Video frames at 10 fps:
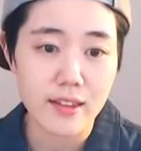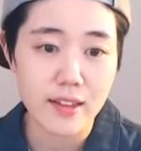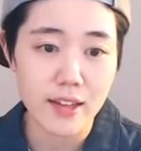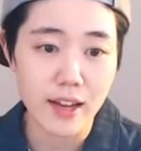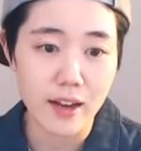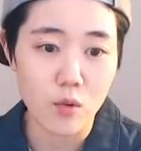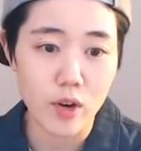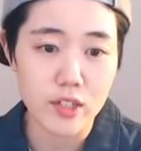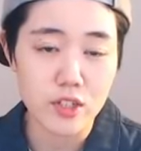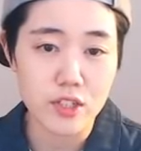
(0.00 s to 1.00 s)
yeah,
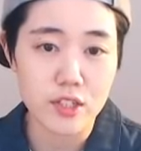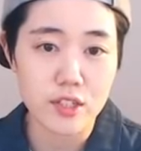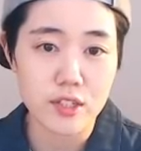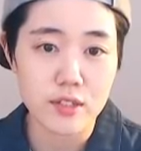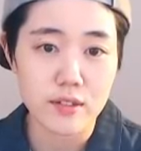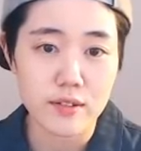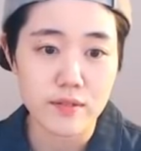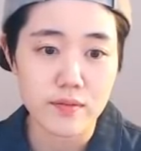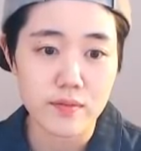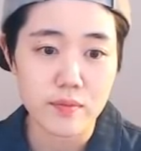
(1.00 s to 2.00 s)
white just
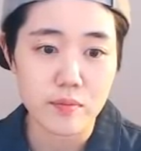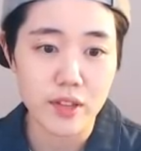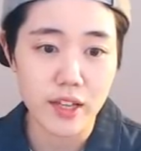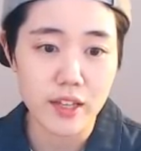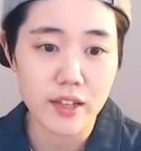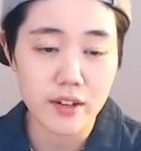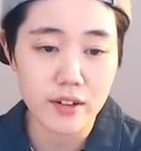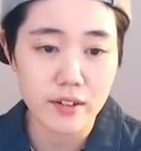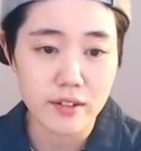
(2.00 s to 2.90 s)
play here,